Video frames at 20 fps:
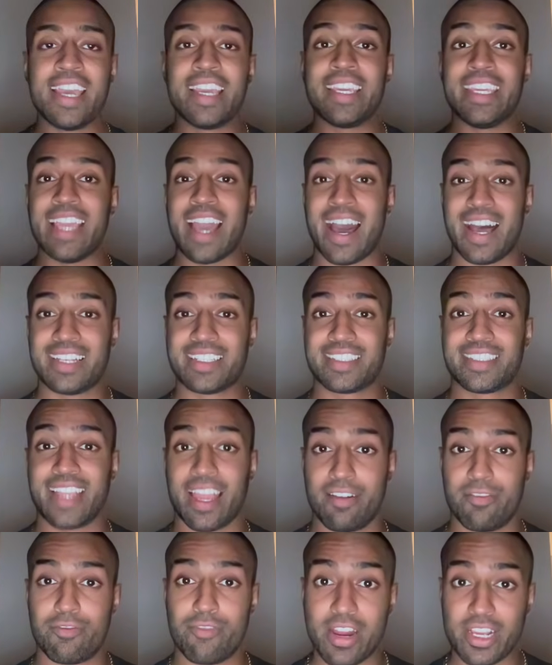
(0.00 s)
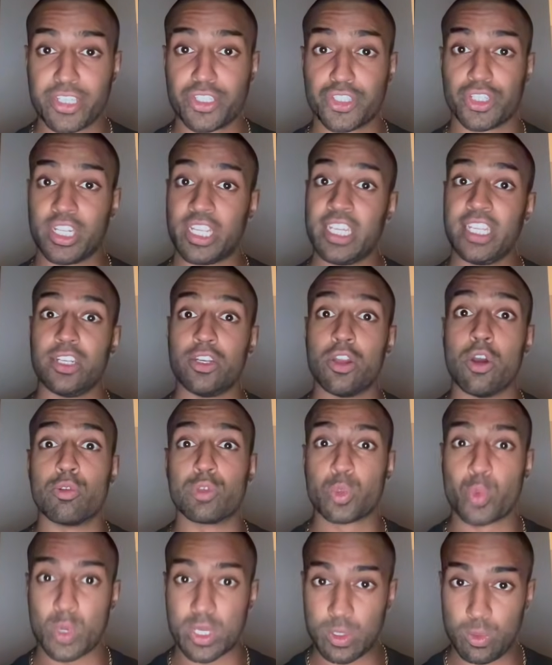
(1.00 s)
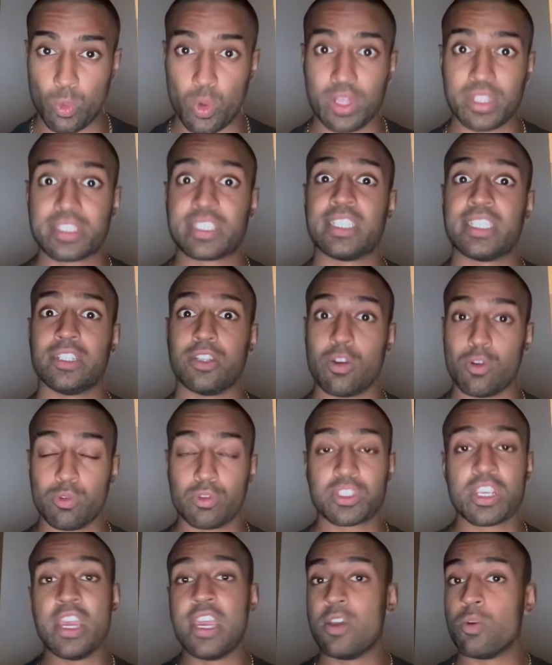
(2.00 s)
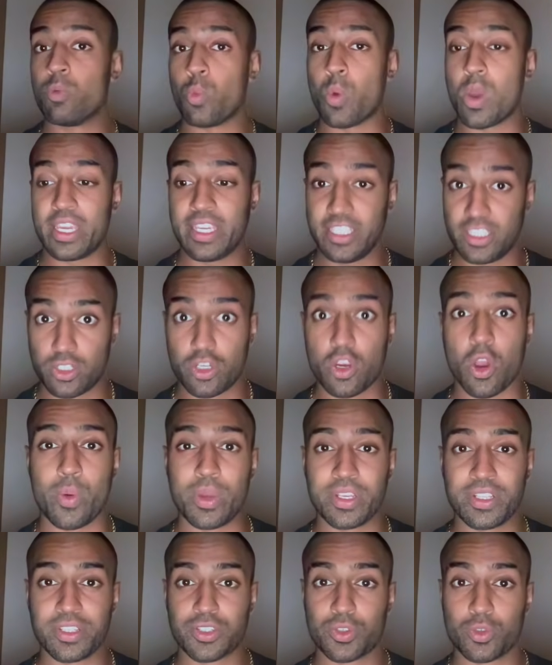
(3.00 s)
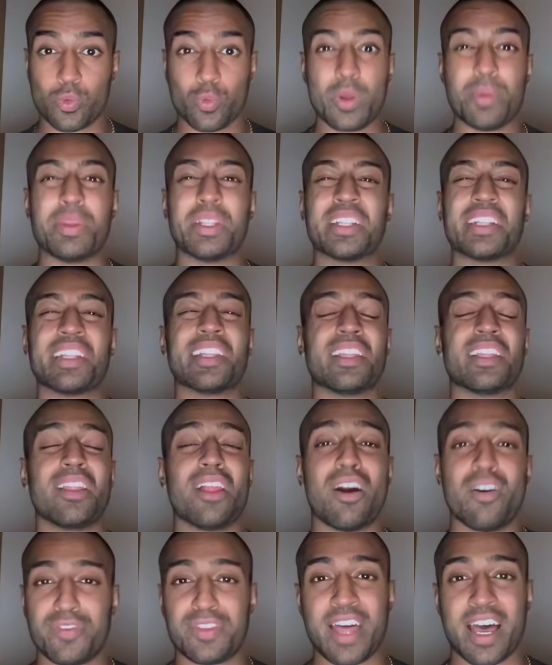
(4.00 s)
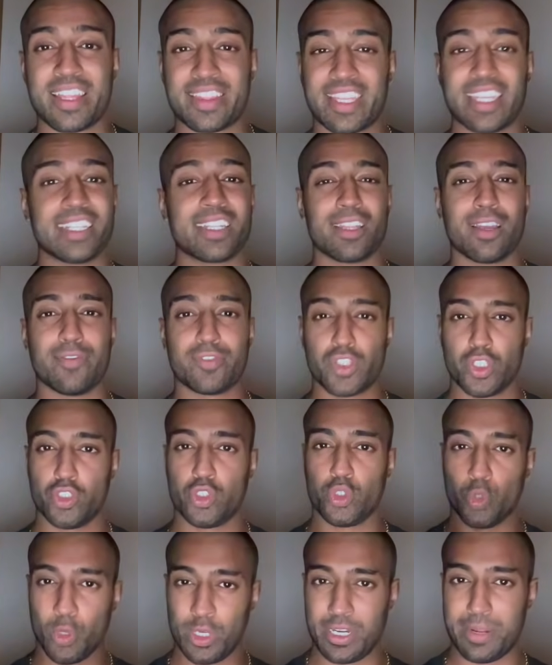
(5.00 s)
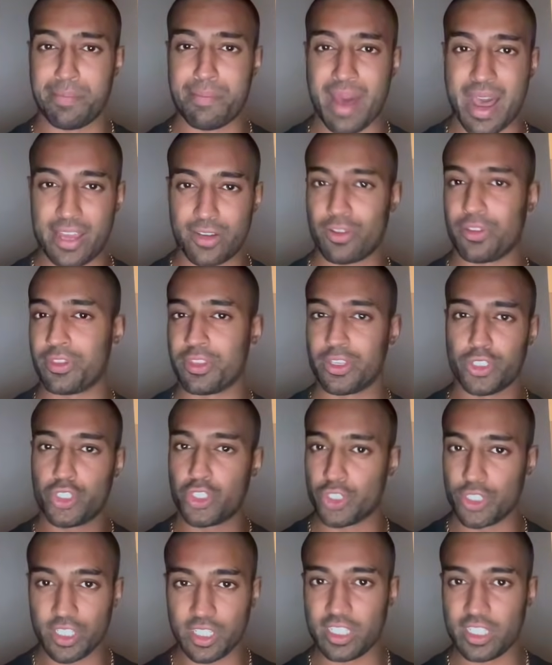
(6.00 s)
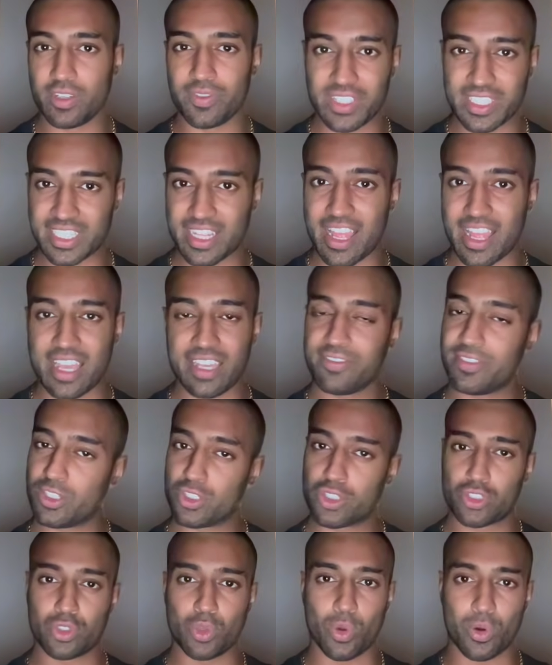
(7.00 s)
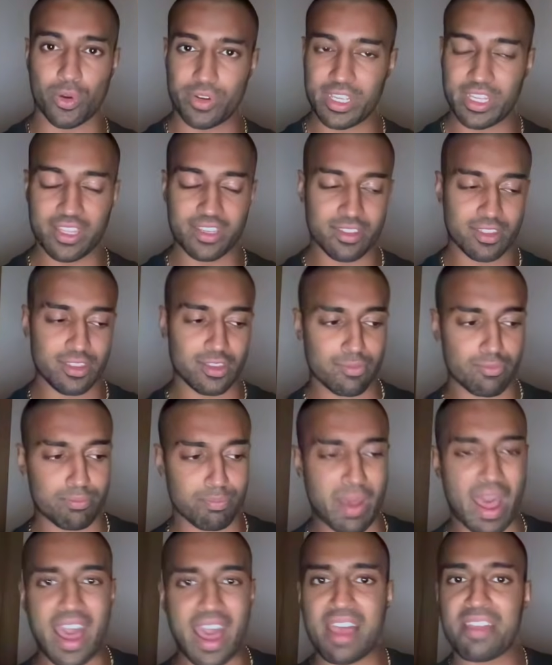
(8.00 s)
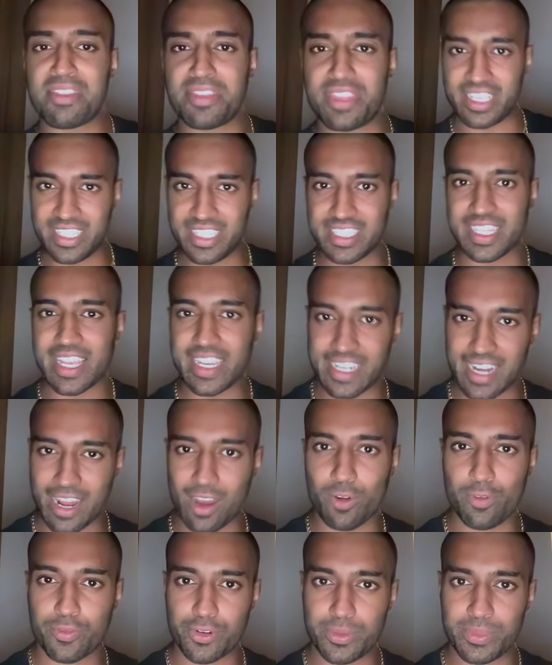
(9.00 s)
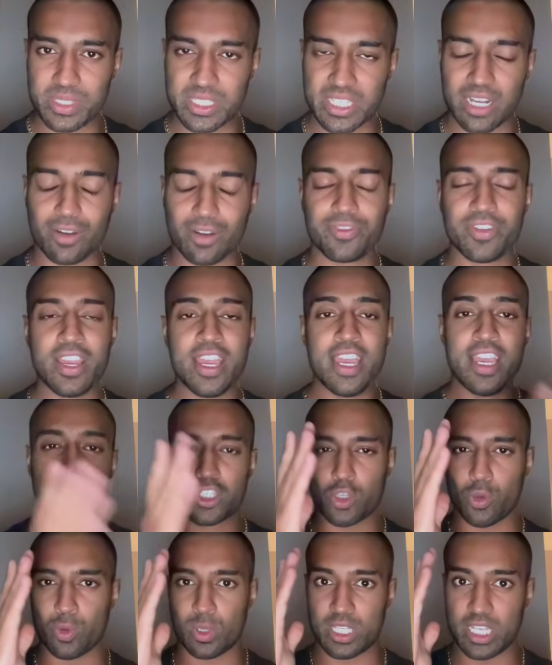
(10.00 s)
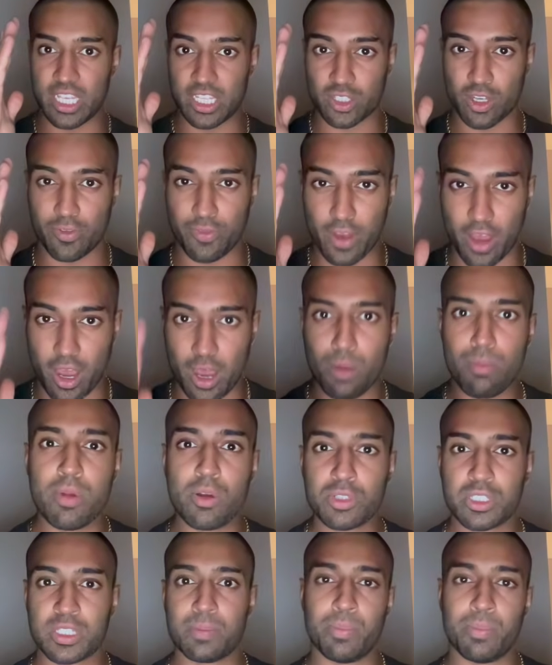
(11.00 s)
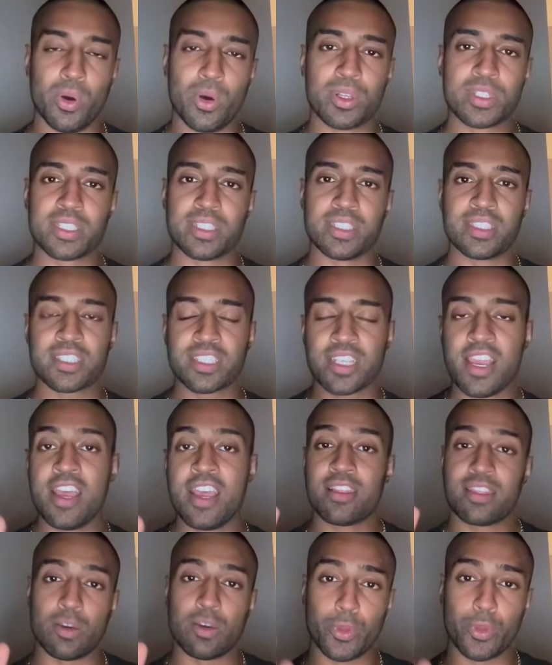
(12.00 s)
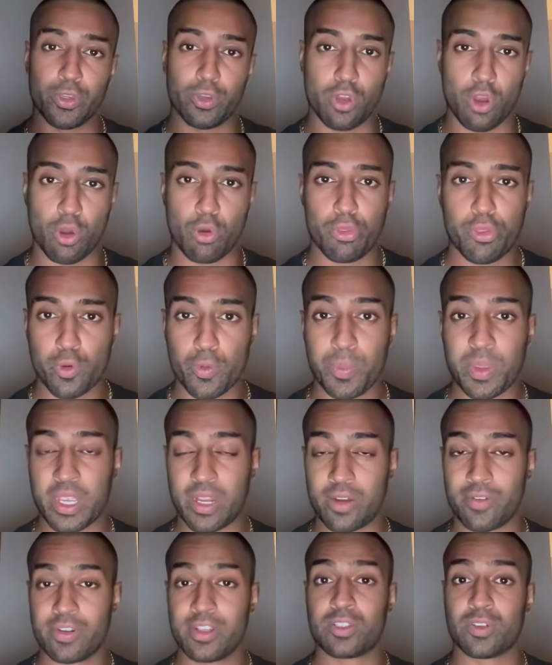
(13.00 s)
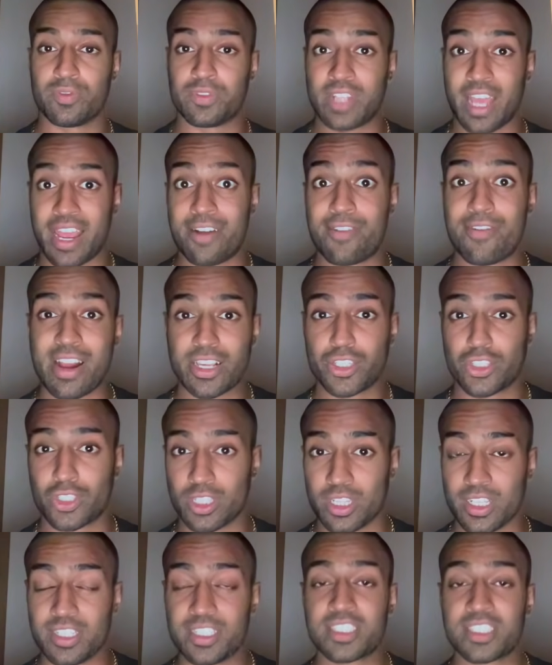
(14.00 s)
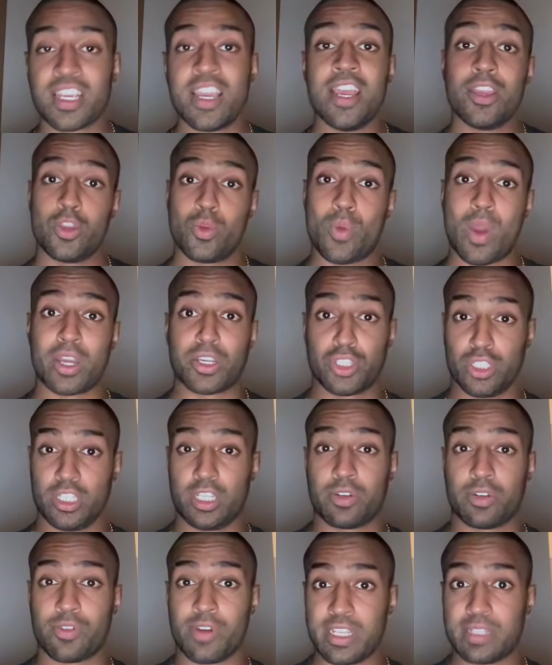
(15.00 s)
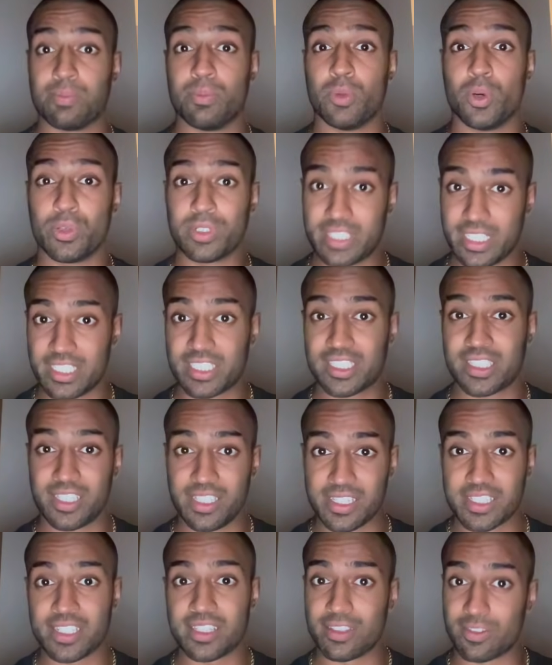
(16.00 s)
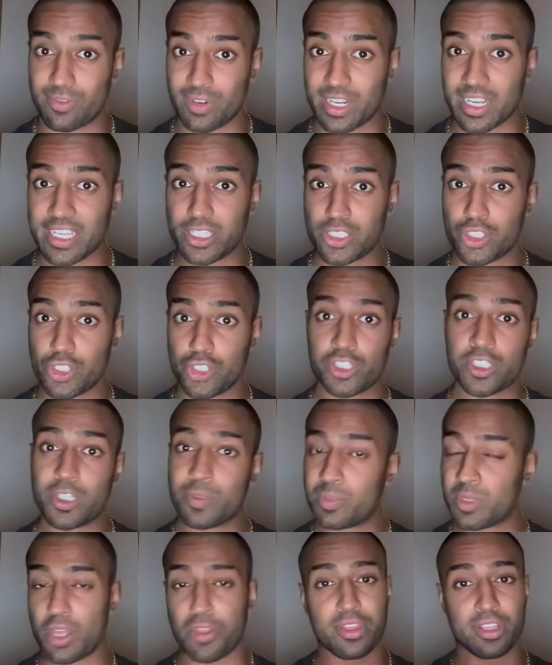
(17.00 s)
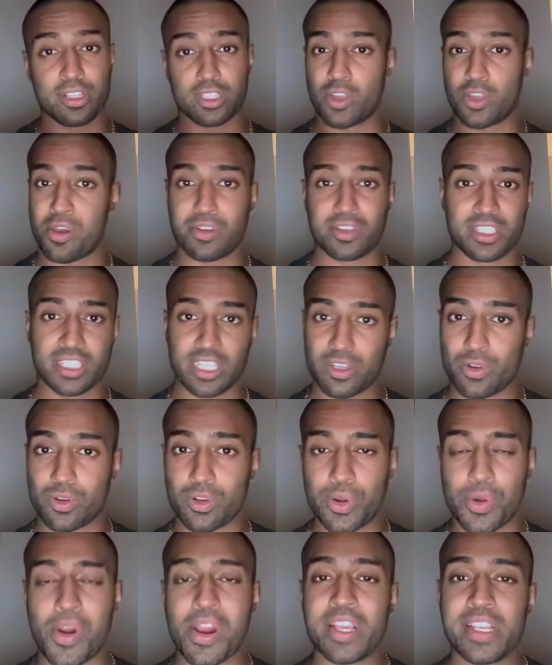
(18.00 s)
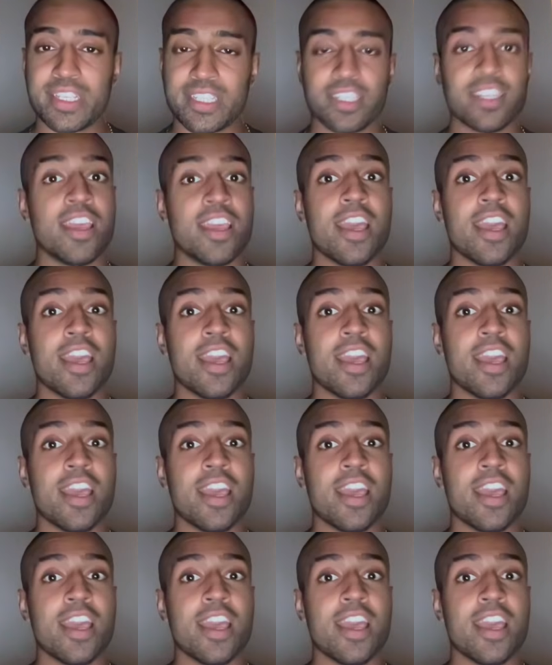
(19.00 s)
he has direction, he knows what he wants, he knows where he's going to. Women love that. They love to join a man on the journey of his life, the story, the path he's laid out for himself. So it's of utmost importance that when you go through periods of directionless, you actually create more distance in the relationship. Nothing toxic or crazy,